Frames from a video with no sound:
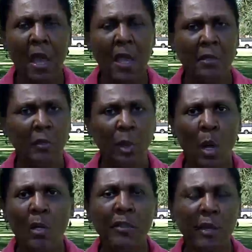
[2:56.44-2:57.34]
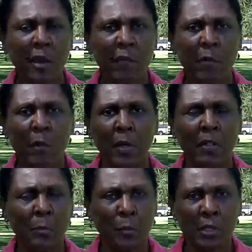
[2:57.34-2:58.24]
As long as everyone
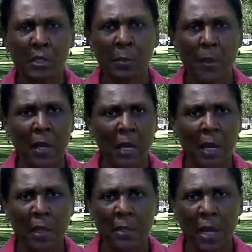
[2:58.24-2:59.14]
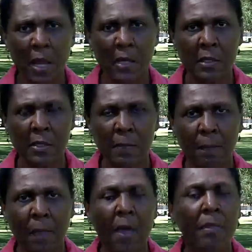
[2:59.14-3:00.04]
is participating in the dance,
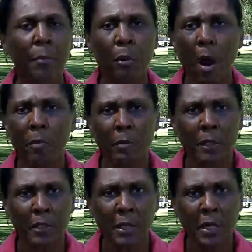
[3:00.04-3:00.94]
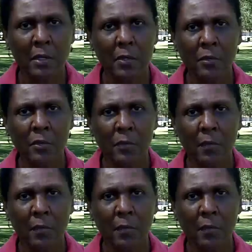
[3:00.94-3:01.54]
the problem continues.